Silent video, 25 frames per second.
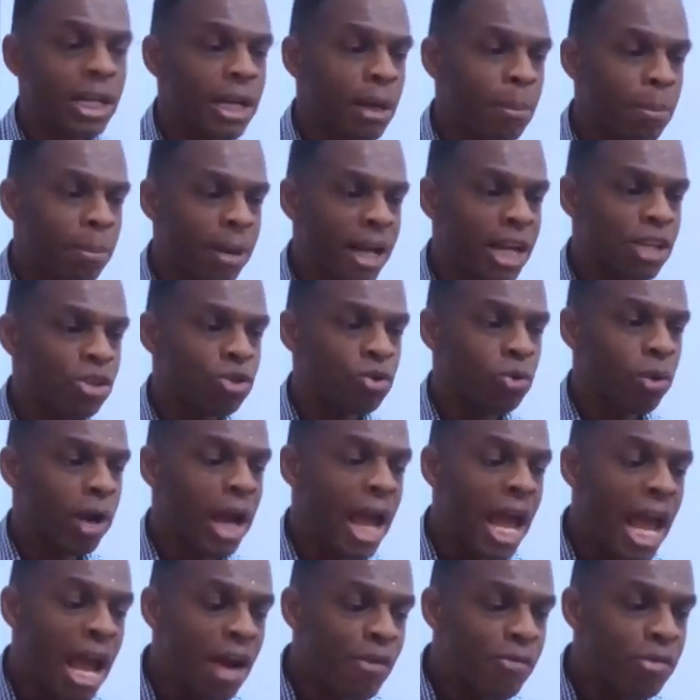So that applies
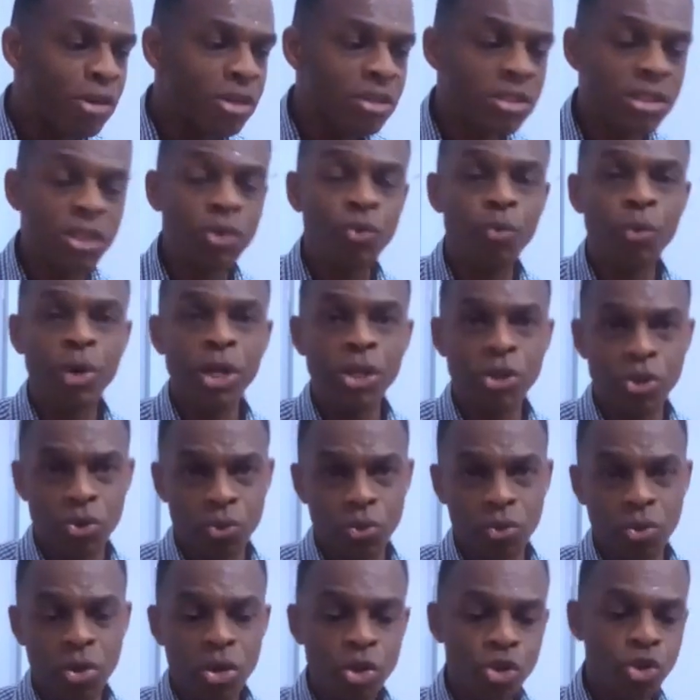to everything
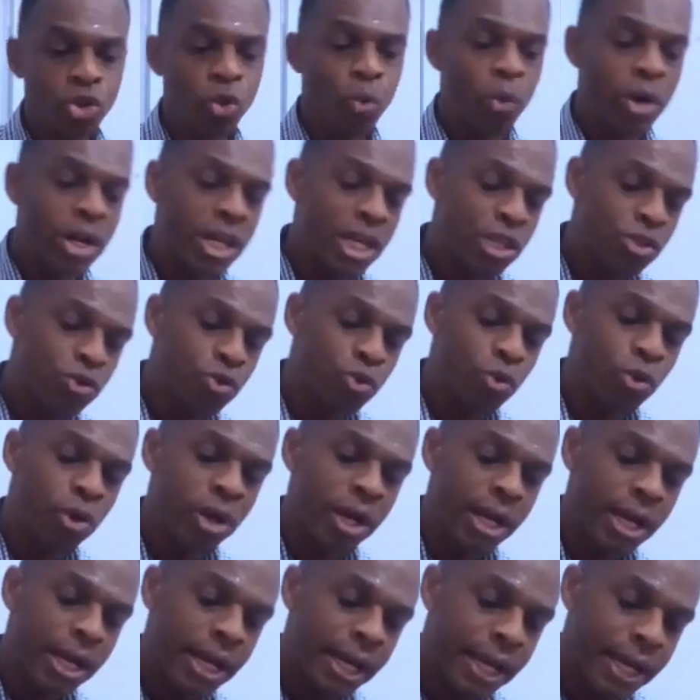we do. So we need
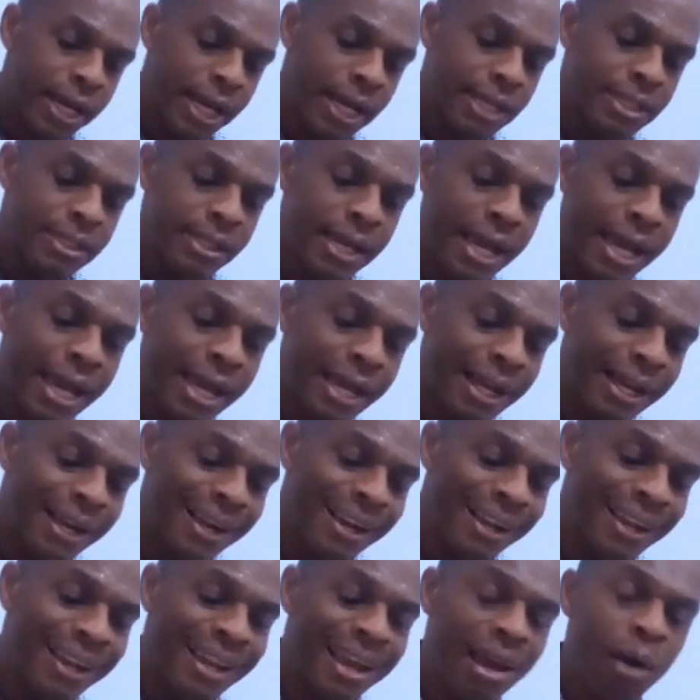to get
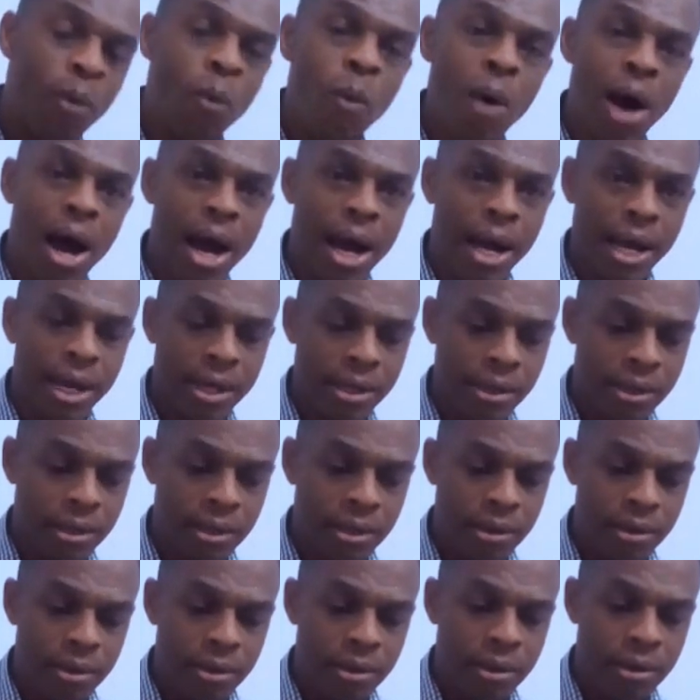a clear why
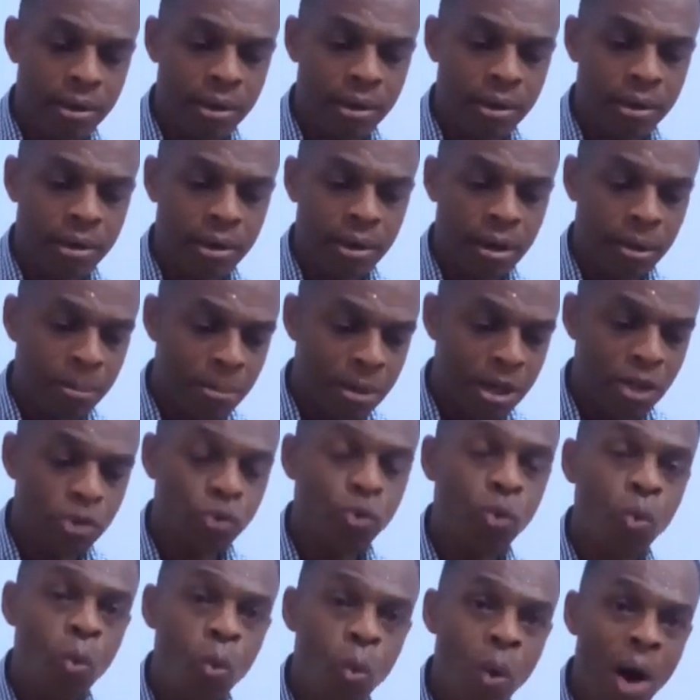
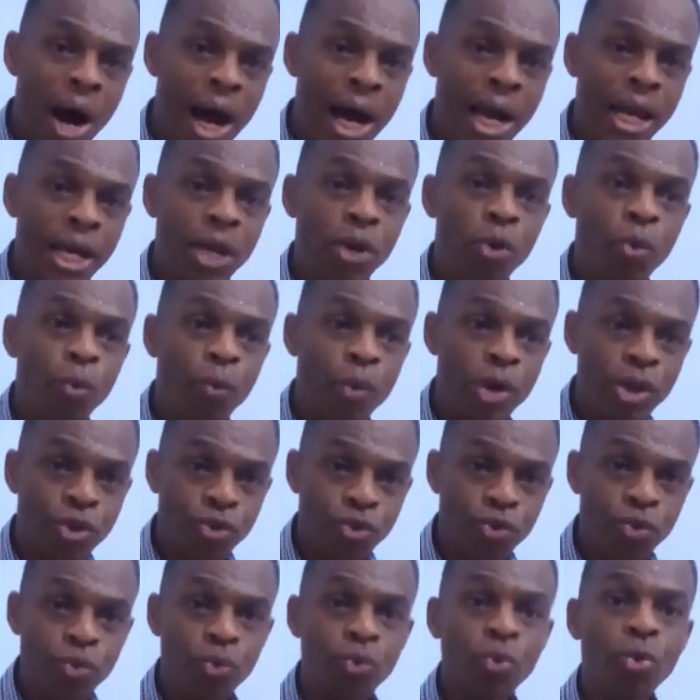about why
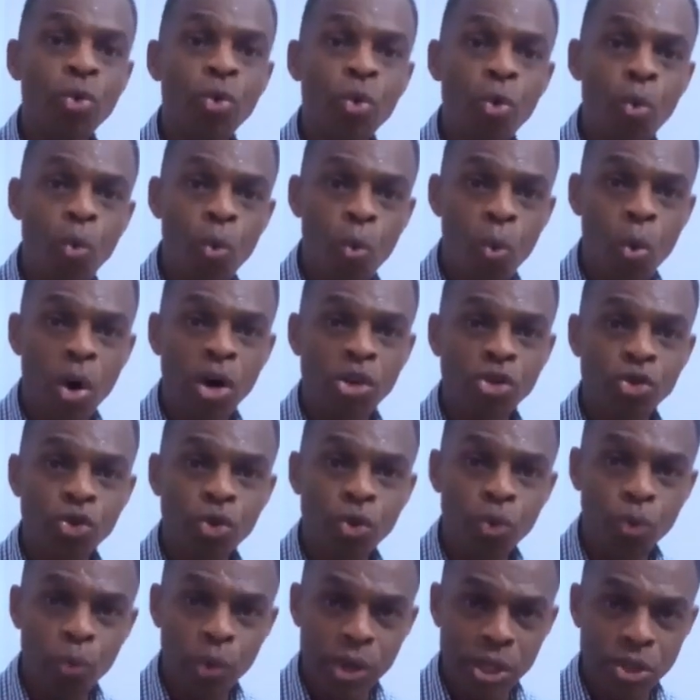we do
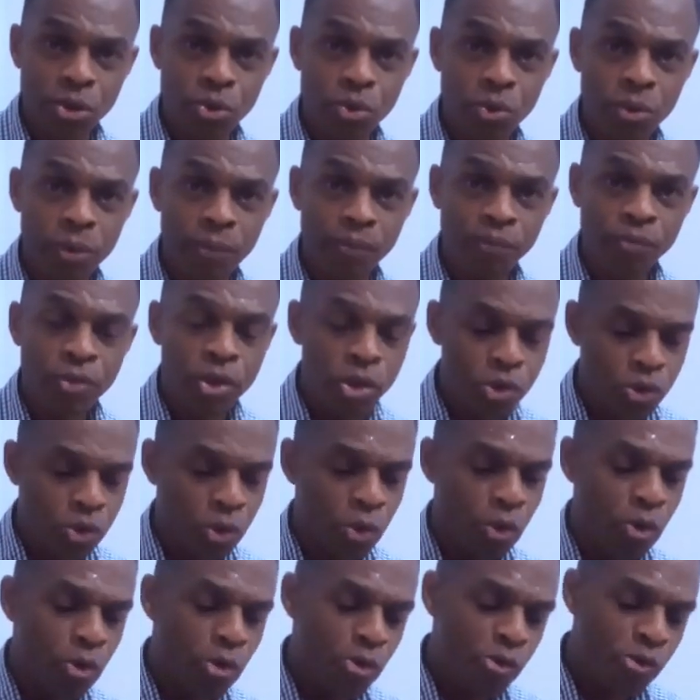what we do.
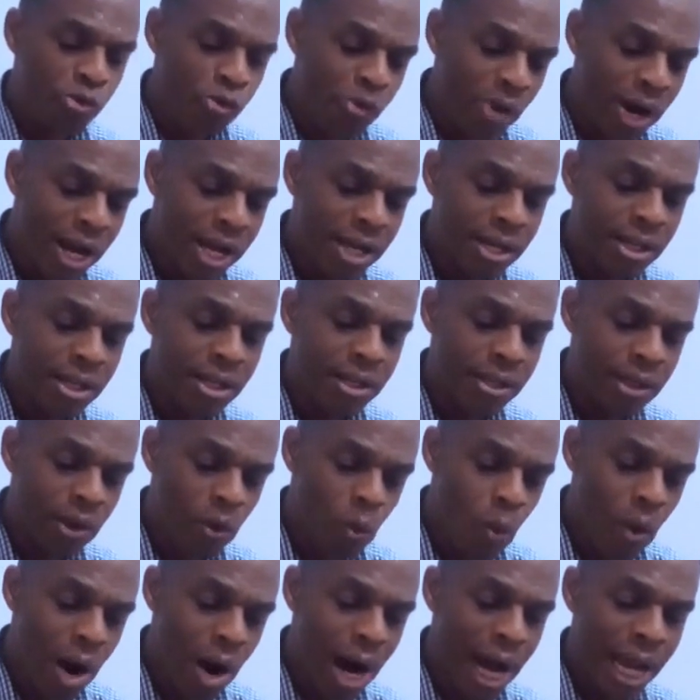So
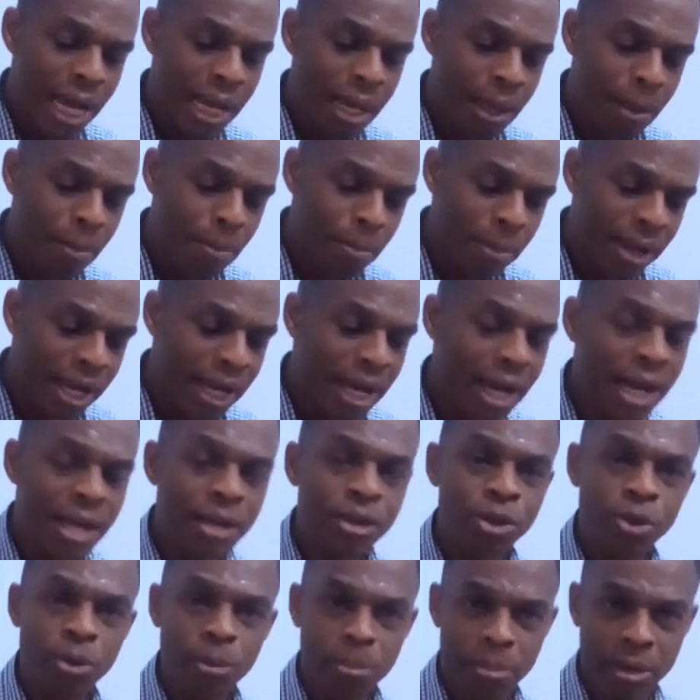find the why
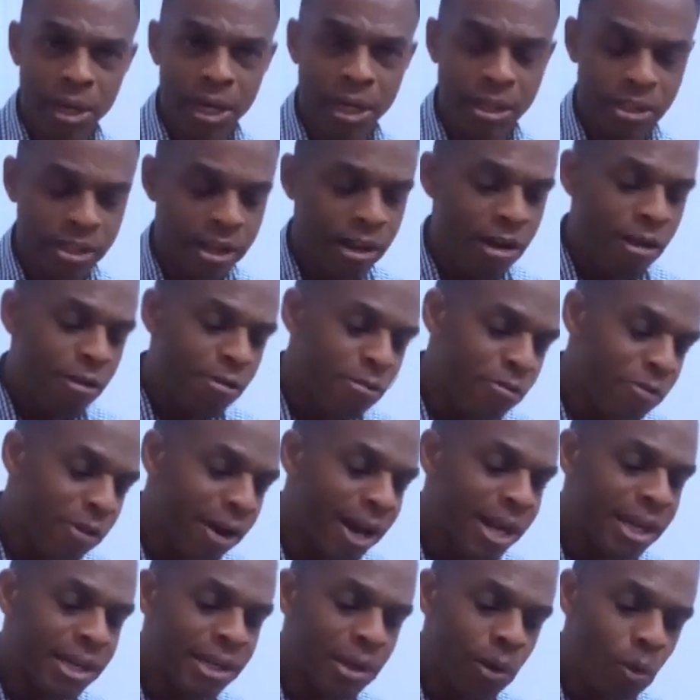behind your brand.
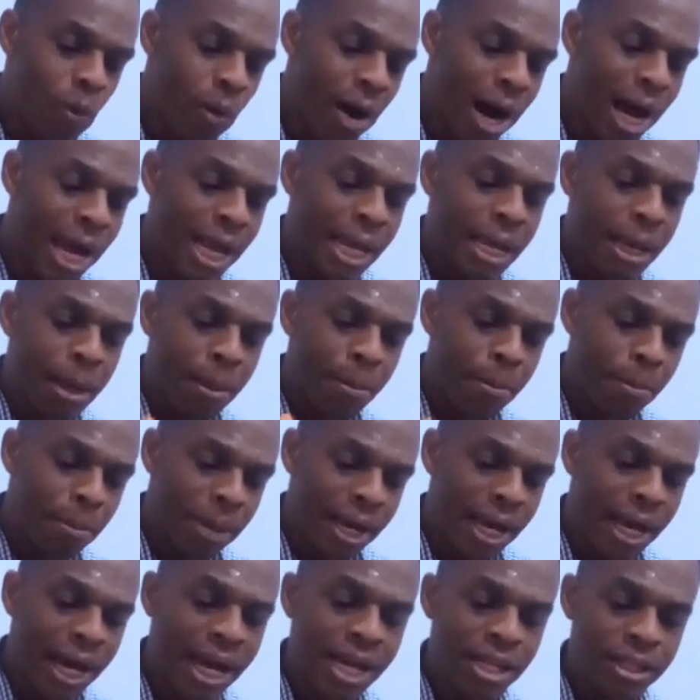Find the why
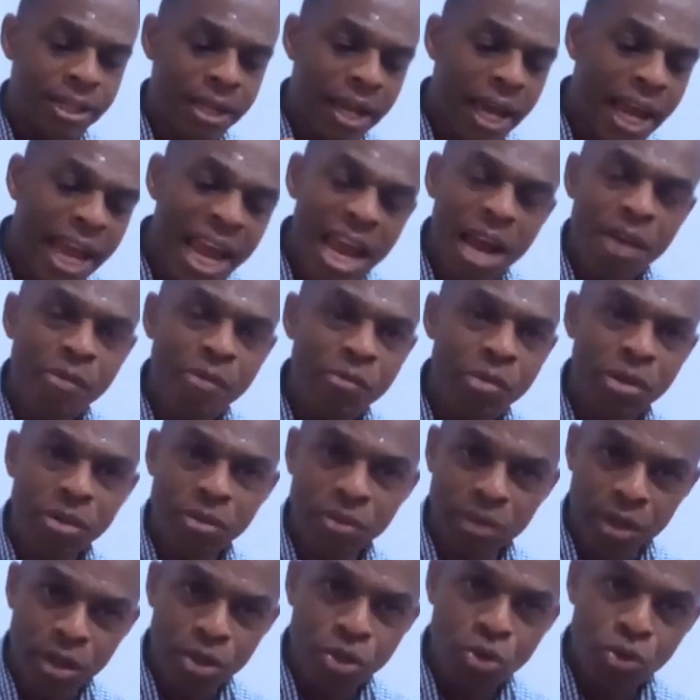behind
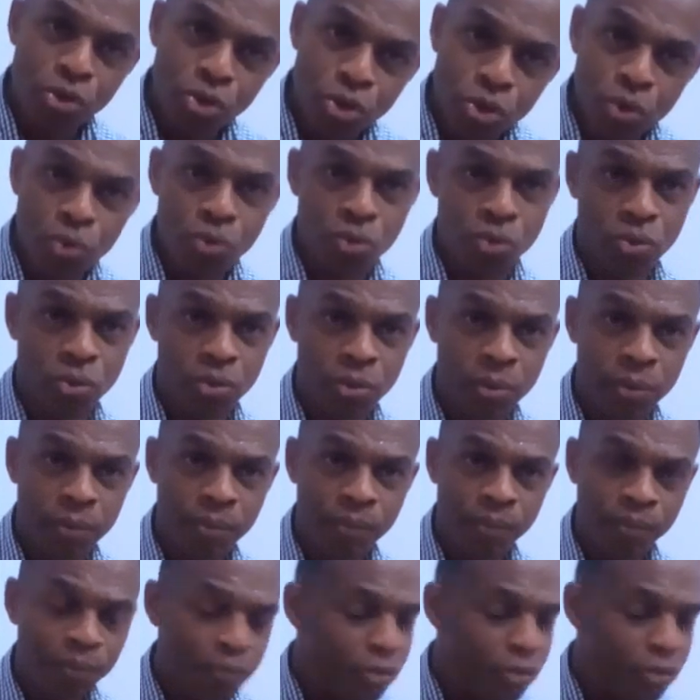everything you do.